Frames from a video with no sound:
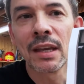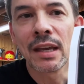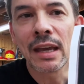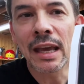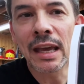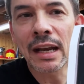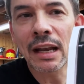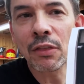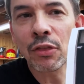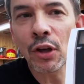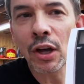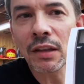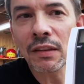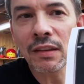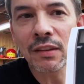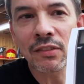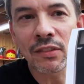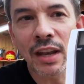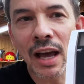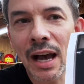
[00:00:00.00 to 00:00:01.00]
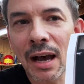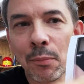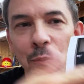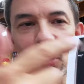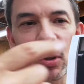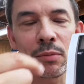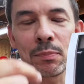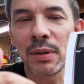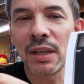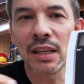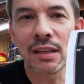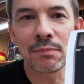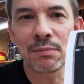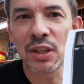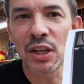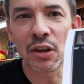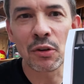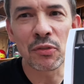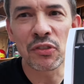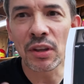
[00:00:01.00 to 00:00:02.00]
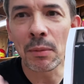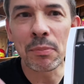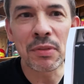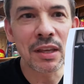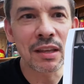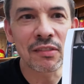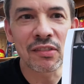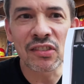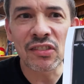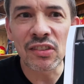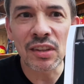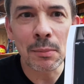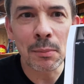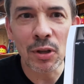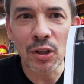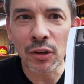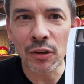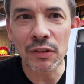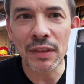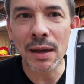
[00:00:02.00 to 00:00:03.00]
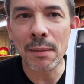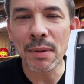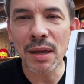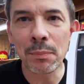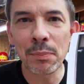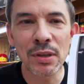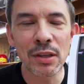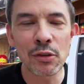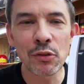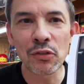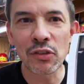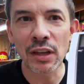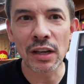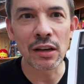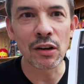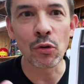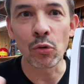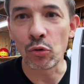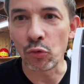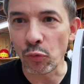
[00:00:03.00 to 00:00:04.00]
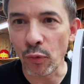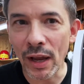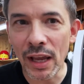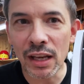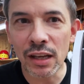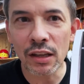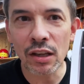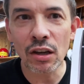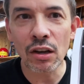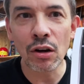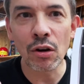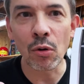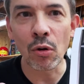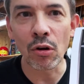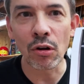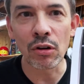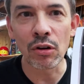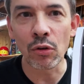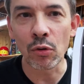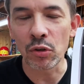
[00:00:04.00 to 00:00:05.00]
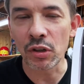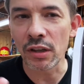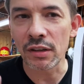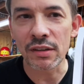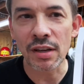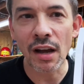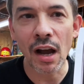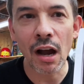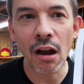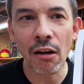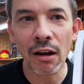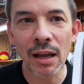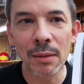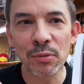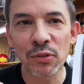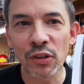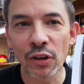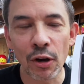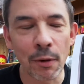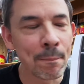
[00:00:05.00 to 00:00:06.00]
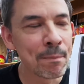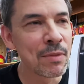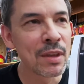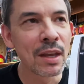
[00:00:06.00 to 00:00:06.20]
And I thought this knob would be, something similar that might be used on an old radio or an old guitar amp. So